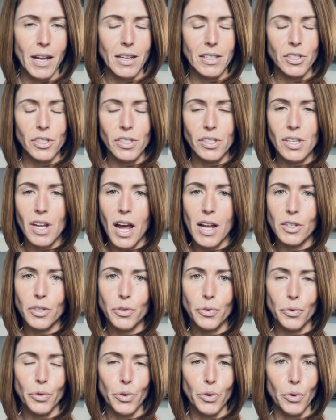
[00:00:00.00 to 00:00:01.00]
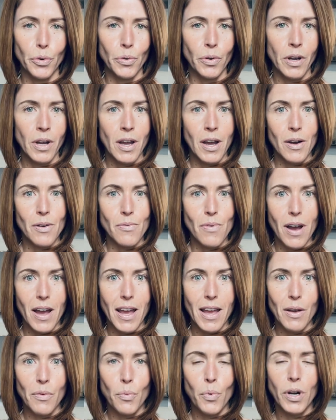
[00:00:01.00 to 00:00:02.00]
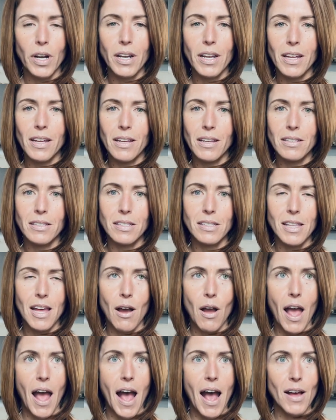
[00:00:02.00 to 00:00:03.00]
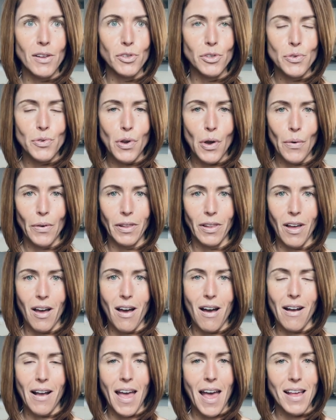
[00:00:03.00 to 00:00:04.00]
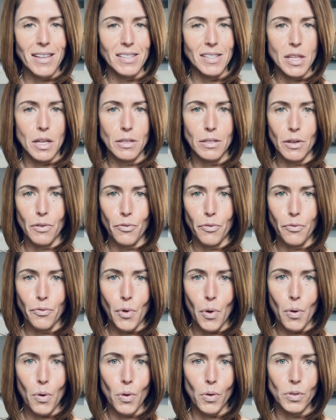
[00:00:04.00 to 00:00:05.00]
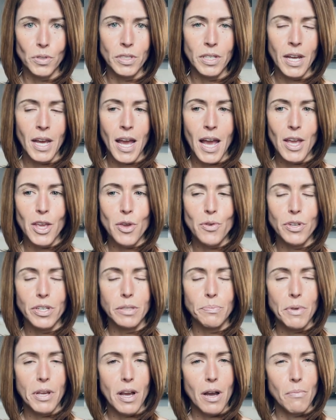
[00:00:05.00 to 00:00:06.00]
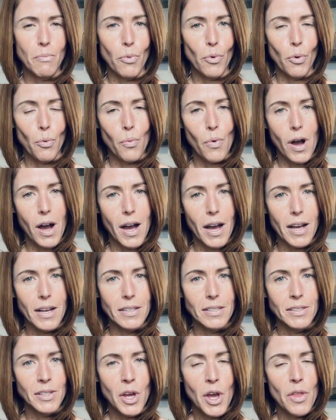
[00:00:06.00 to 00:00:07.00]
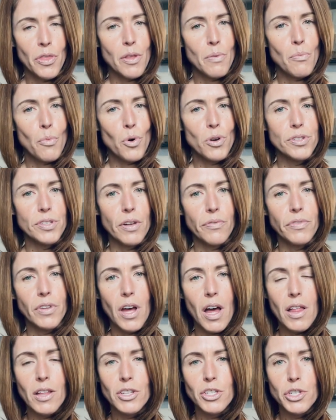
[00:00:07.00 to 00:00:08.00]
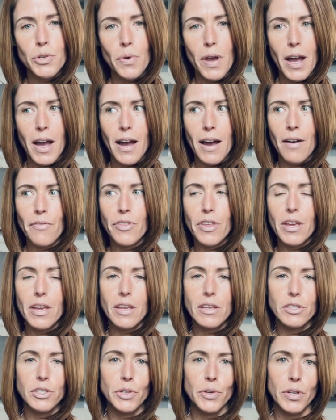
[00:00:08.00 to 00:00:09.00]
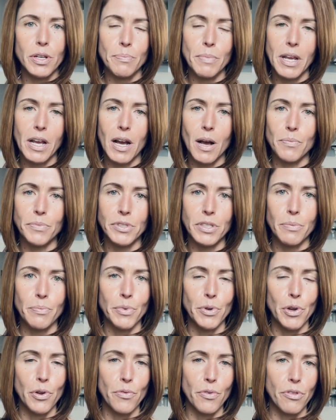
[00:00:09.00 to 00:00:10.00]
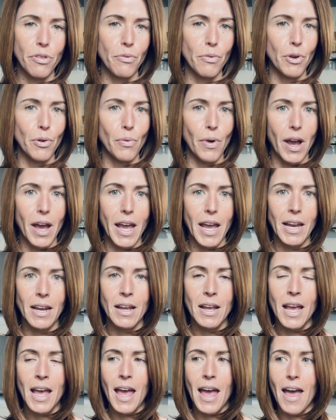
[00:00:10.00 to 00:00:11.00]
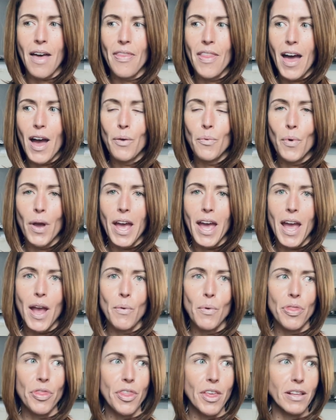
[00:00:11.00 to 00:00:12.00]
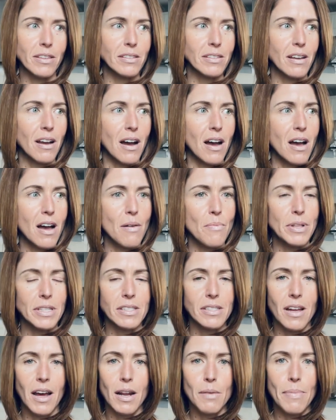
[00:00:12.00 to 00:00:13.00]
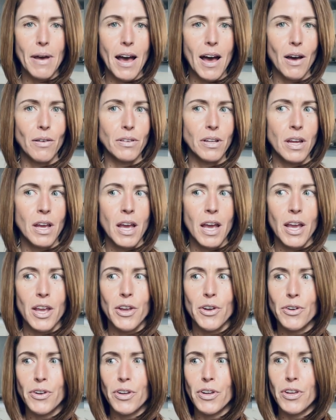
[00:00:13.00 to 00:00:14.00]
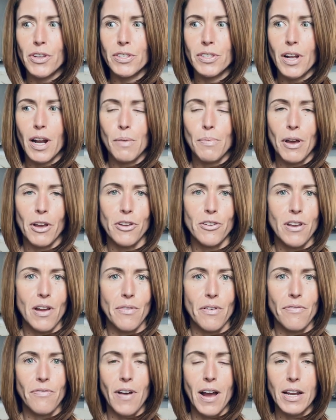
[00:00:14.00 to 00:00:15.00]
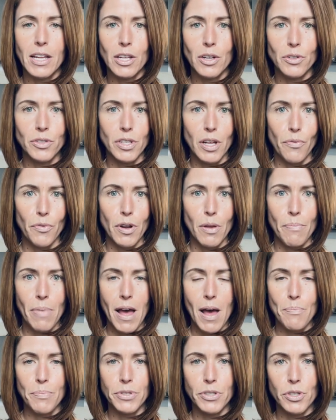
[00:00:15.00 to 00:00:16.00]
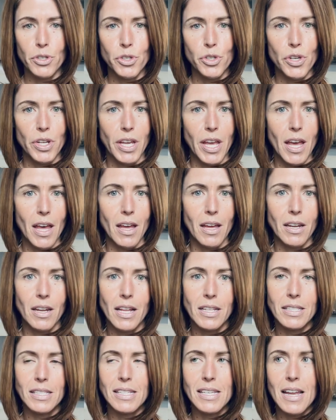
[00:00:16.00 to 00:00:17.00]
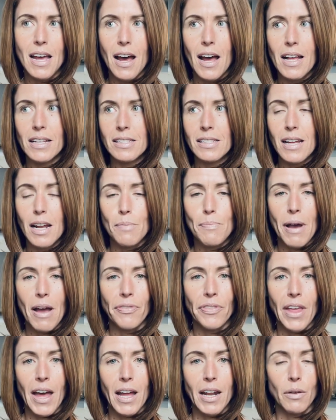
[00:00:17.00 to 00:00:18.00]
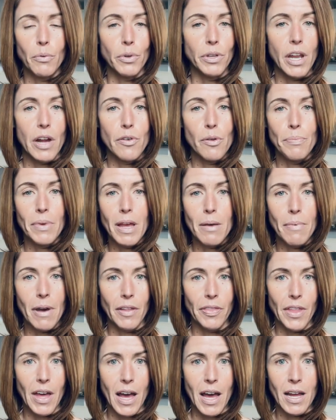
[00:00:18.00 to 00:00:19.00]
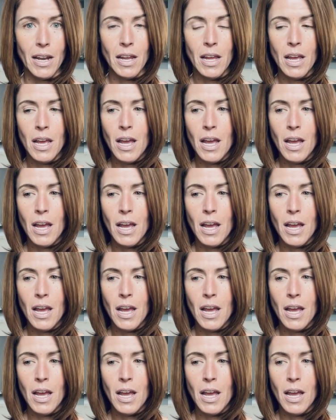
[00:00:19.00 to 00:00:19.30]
It's just not true, right? What it is that as you go along, as things unfold, you just become more wise. The more self-knowledge you have, the easier it becomes to maneuver through, right? And that way, when things come, it's not about you never finding yourself in a bad position again. It's not about that. It will never be about that.